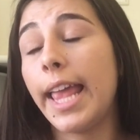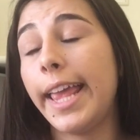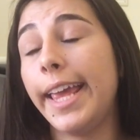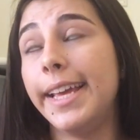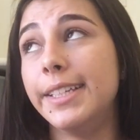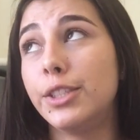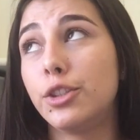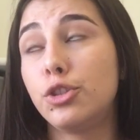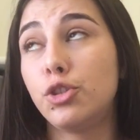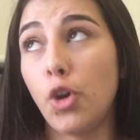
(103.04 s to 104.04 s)
is
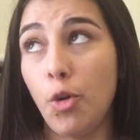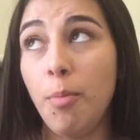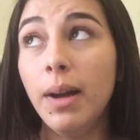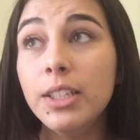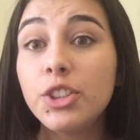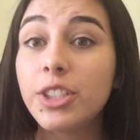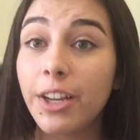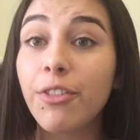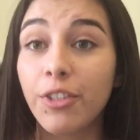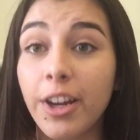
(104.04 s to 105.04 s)
so much
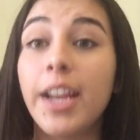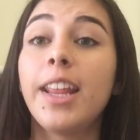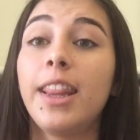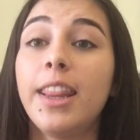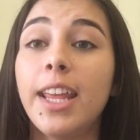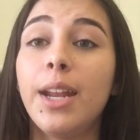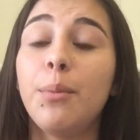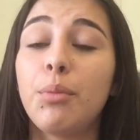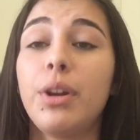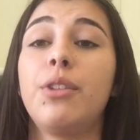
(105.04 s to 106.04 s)
different
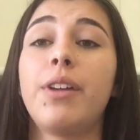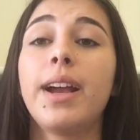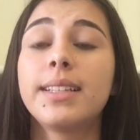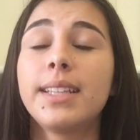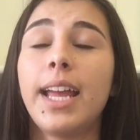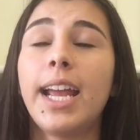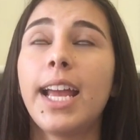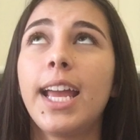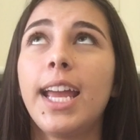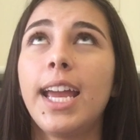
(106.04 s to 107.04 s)
than prereqs. Like,
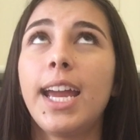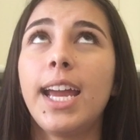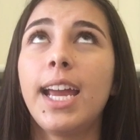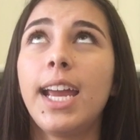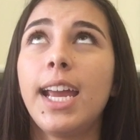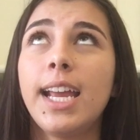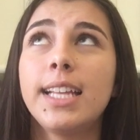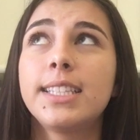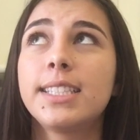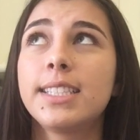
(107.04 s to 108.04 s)

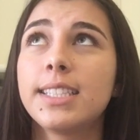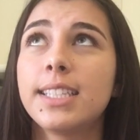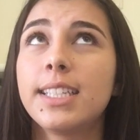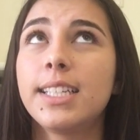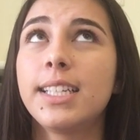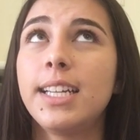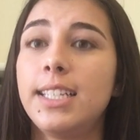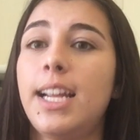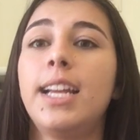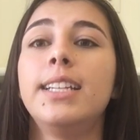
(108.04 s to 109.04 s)
it's a
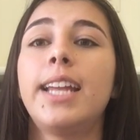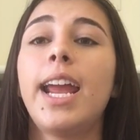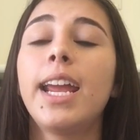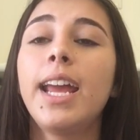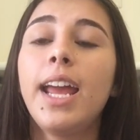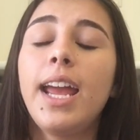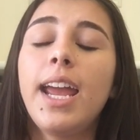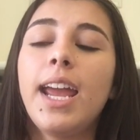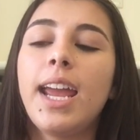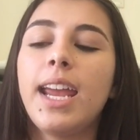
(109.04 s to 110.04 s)
night and day.
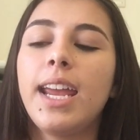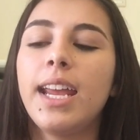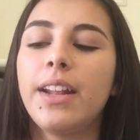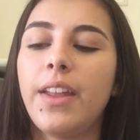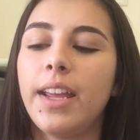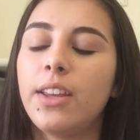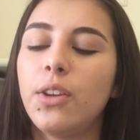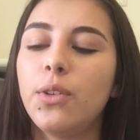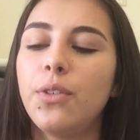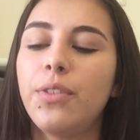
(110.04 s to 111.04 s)
And like,
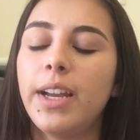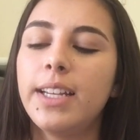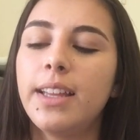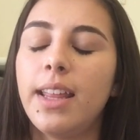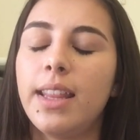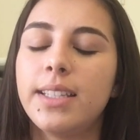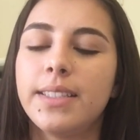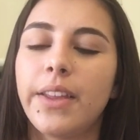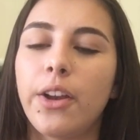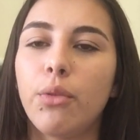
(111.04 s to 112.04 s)
you'll find that this
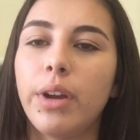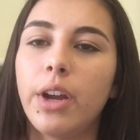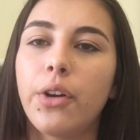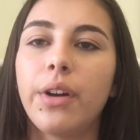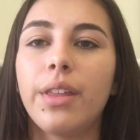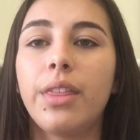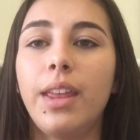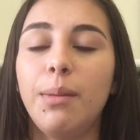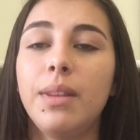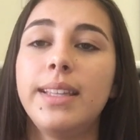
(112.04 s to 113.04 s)
is like a reoccurring
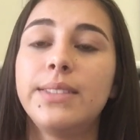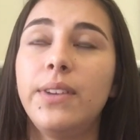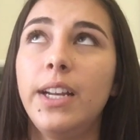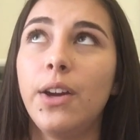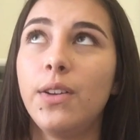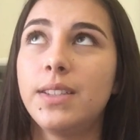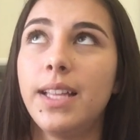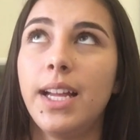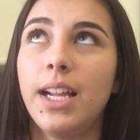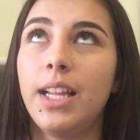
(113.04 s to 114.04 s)
theme in this video is
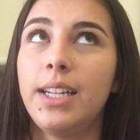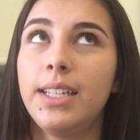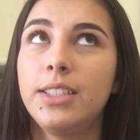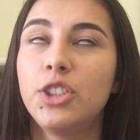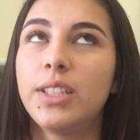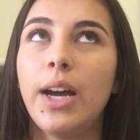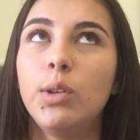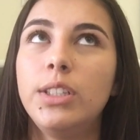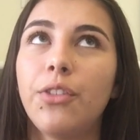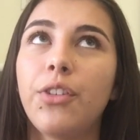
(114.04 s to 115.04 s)
that like just how
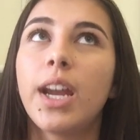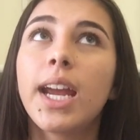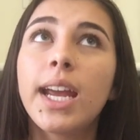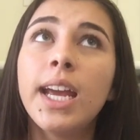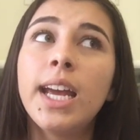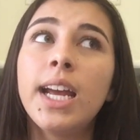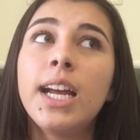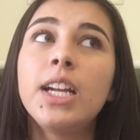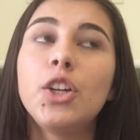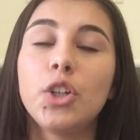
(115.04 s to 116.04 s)
different
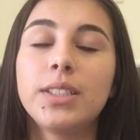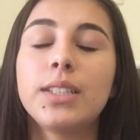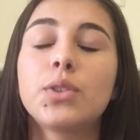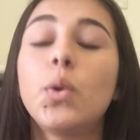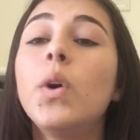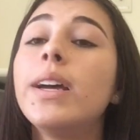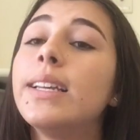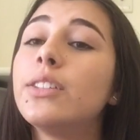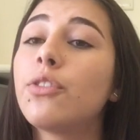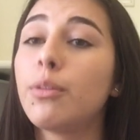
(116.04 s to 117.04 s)
nursing school
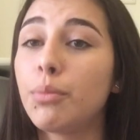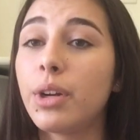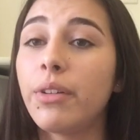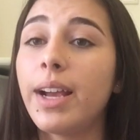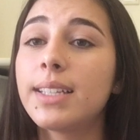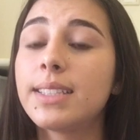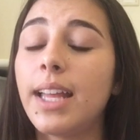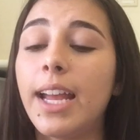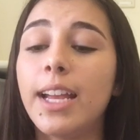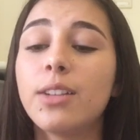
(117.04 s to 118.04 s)
is from prereqs.
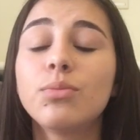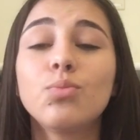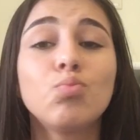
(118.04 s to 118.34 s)
Like,